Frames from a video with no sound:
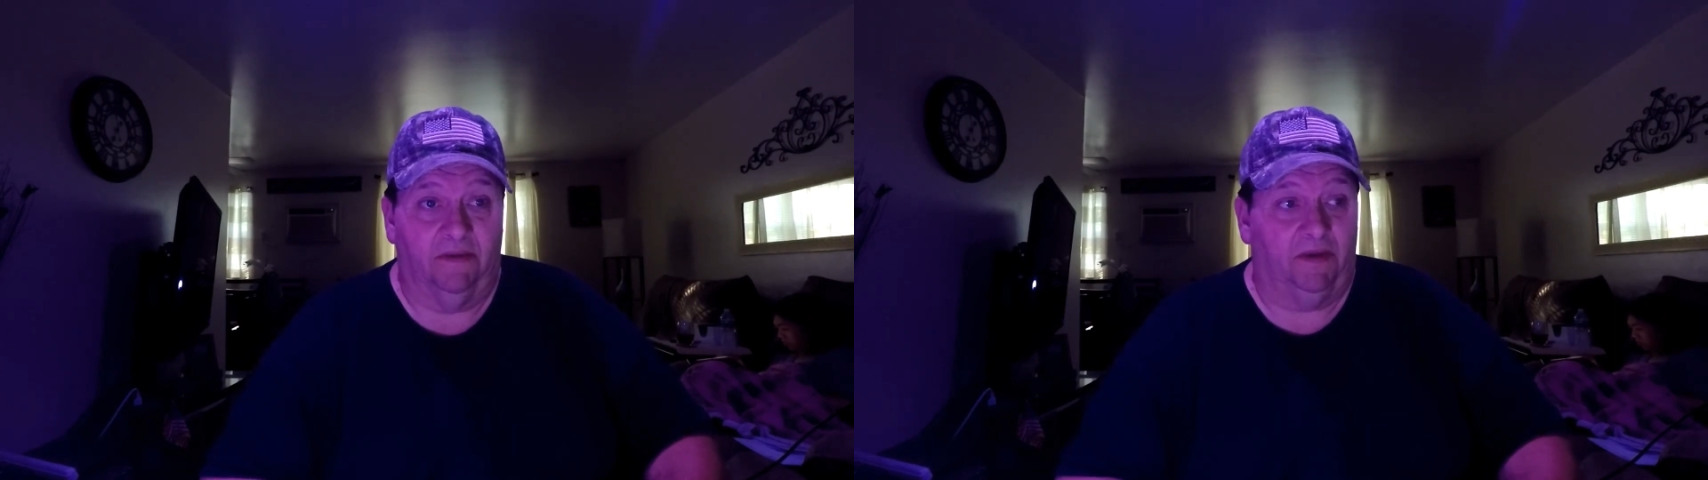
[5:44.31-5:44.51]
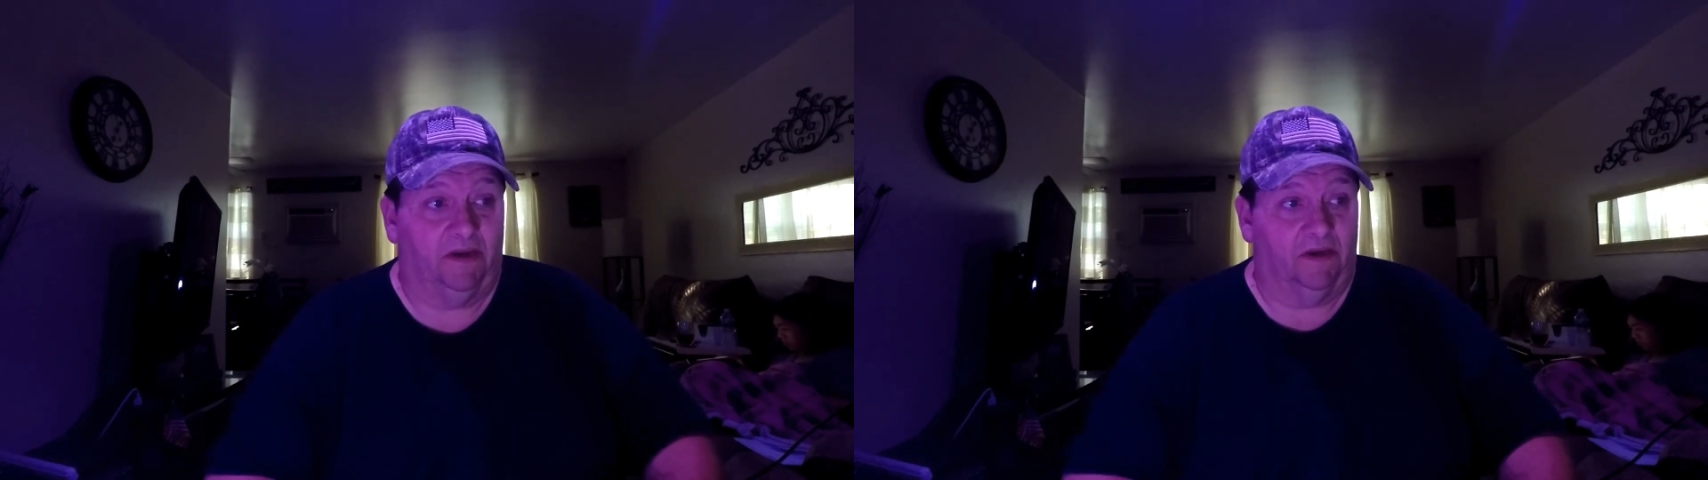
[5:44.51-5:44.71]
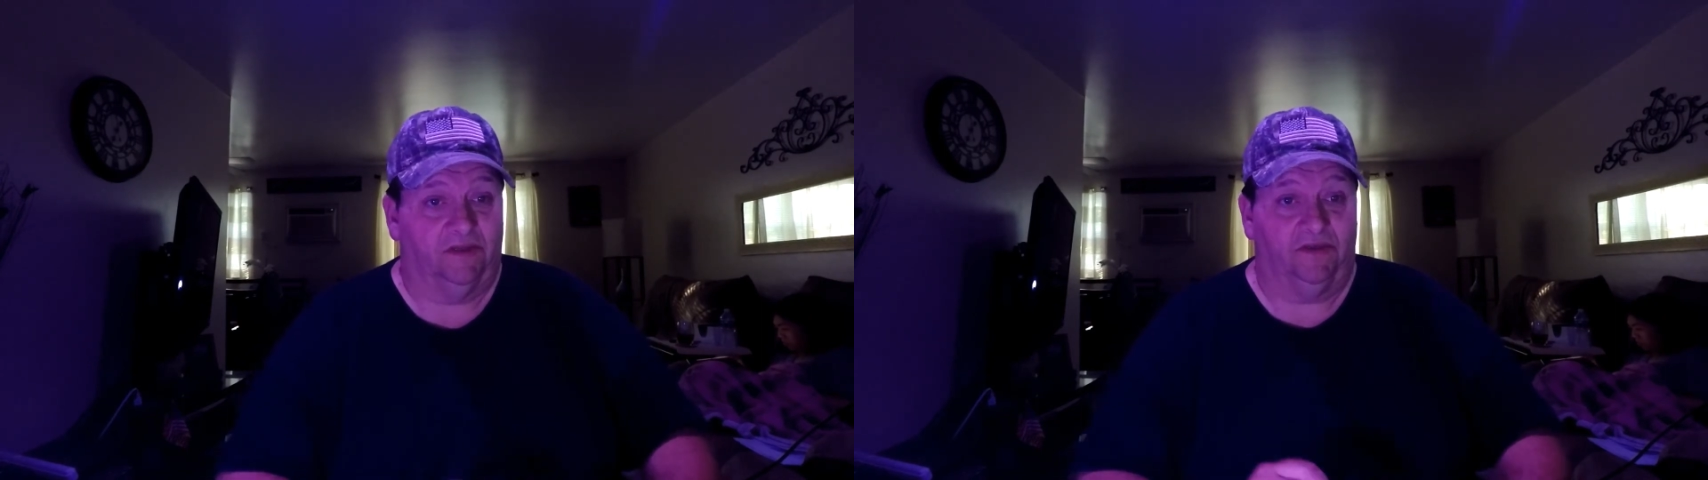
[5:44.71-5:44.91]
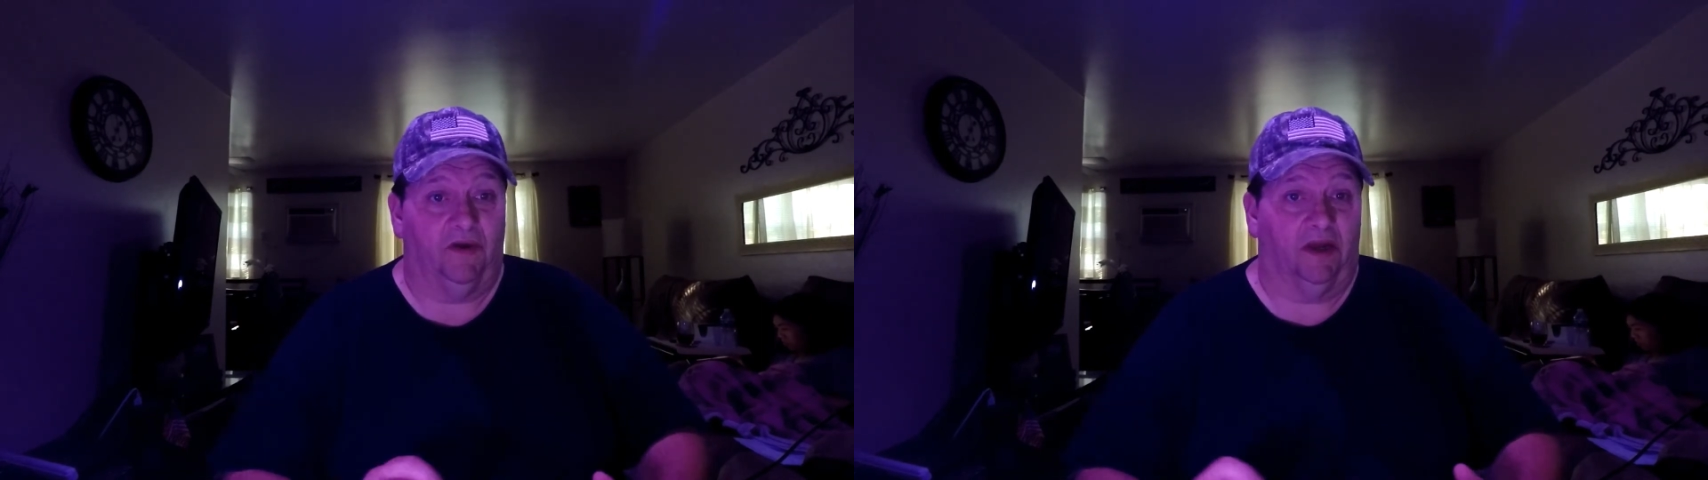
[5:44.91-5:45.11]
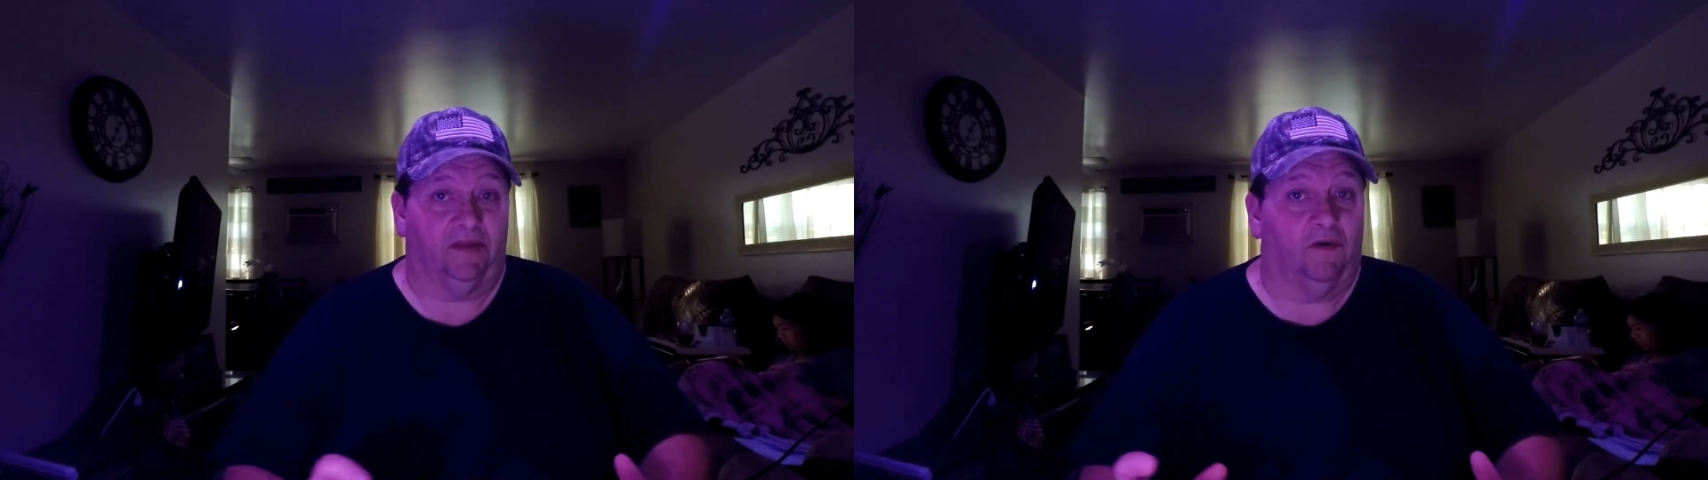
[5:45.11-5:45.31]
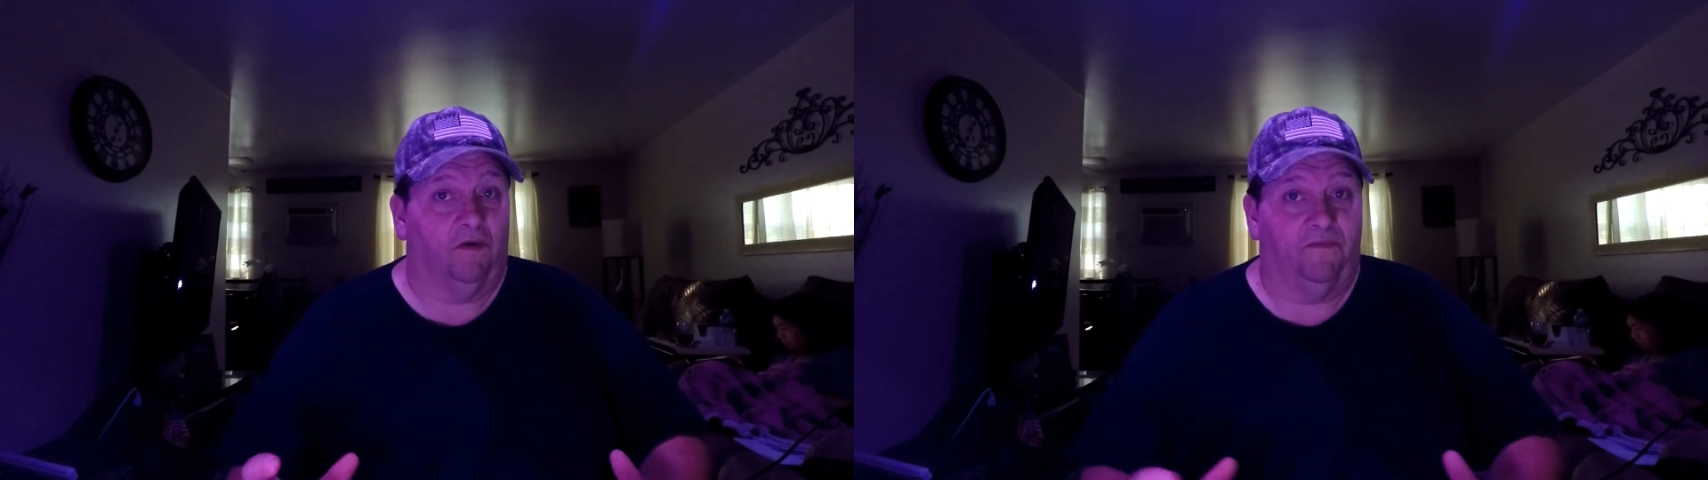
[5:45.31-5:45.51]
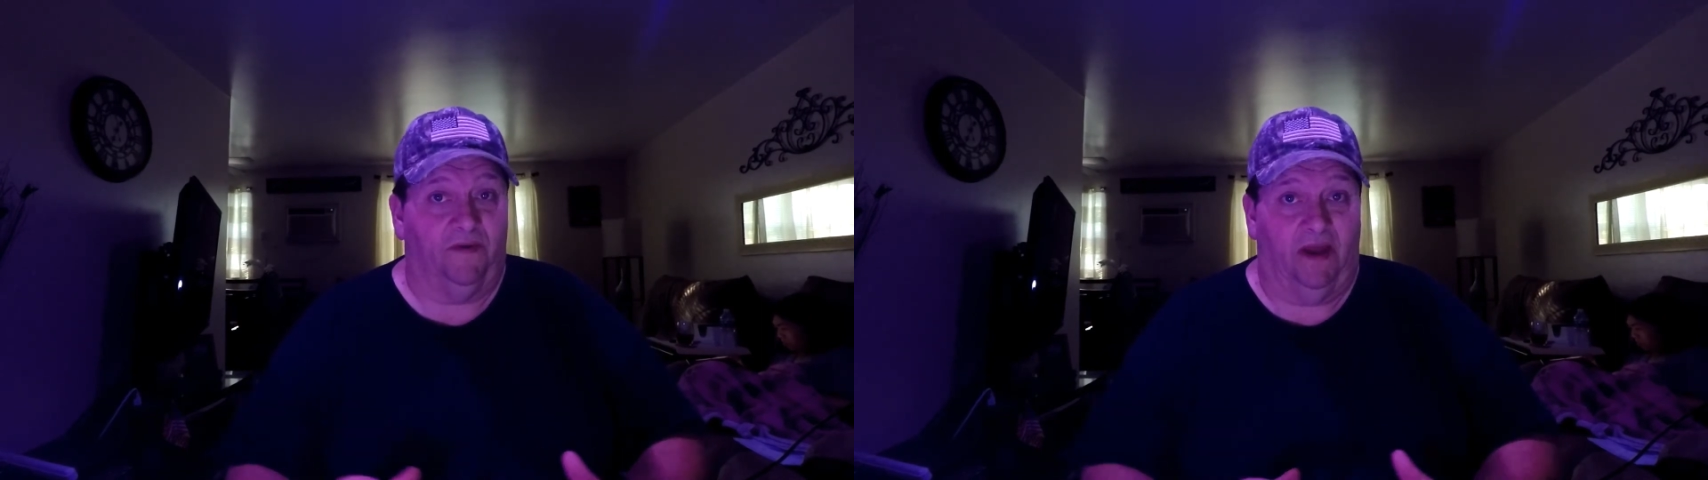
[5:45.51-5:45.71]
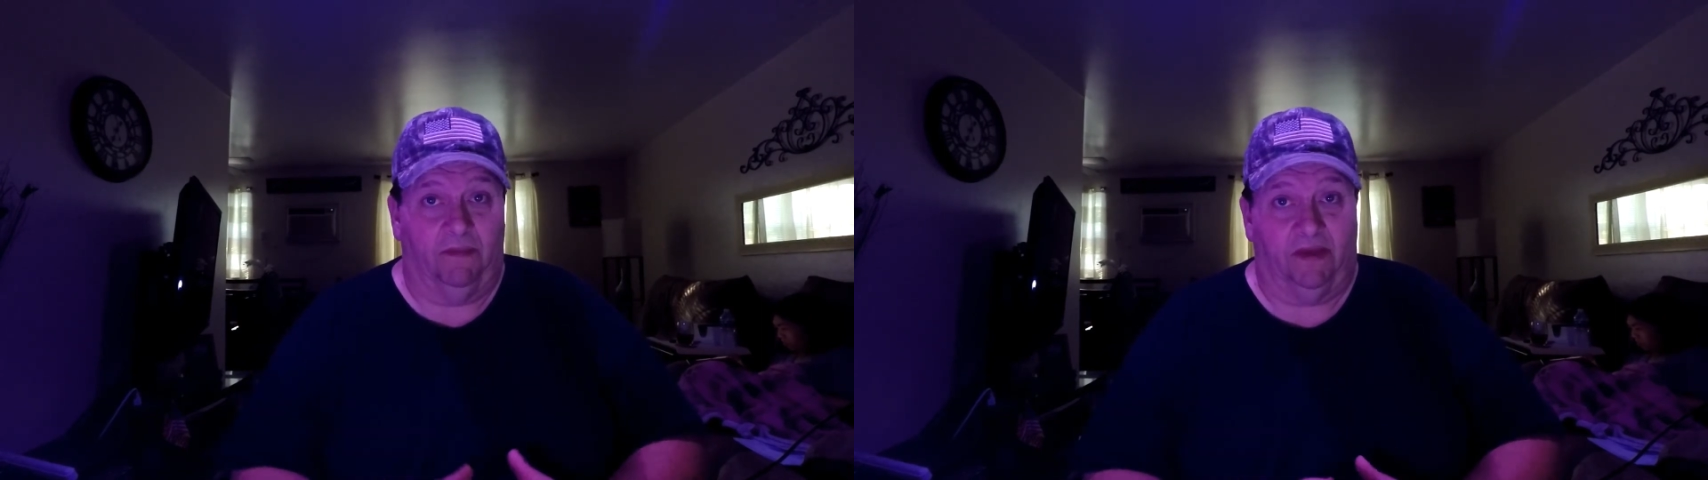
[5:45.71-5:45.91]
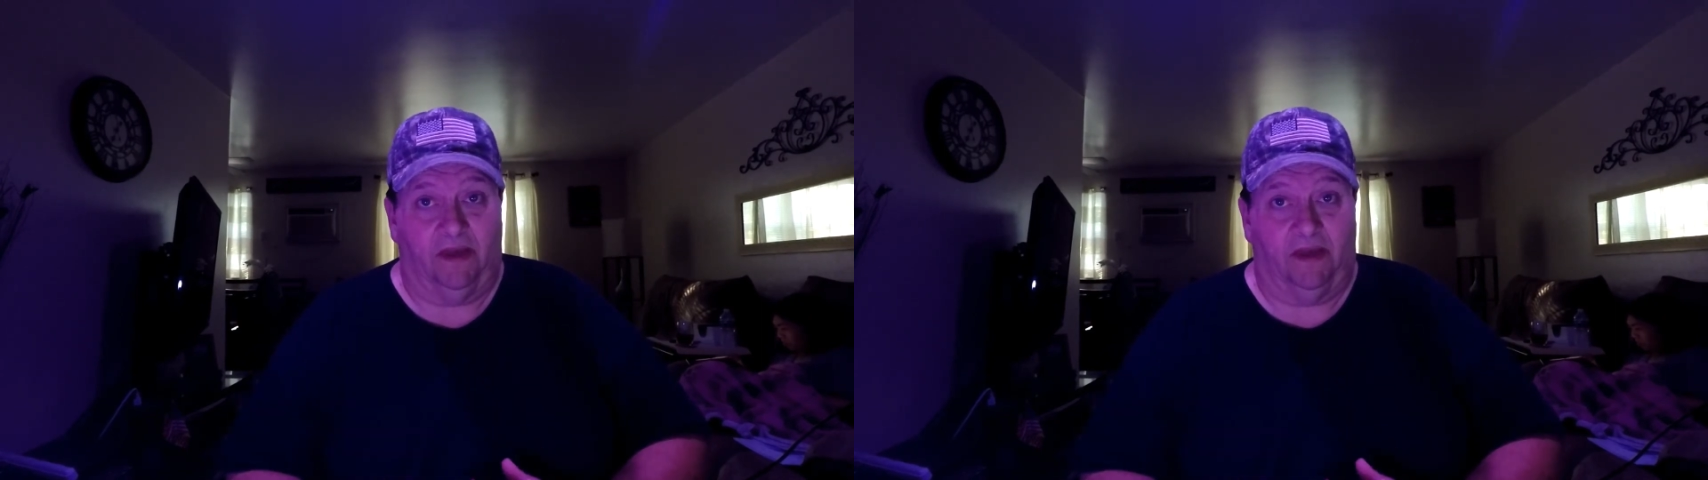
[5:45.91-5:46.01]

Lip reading: because you got the whole family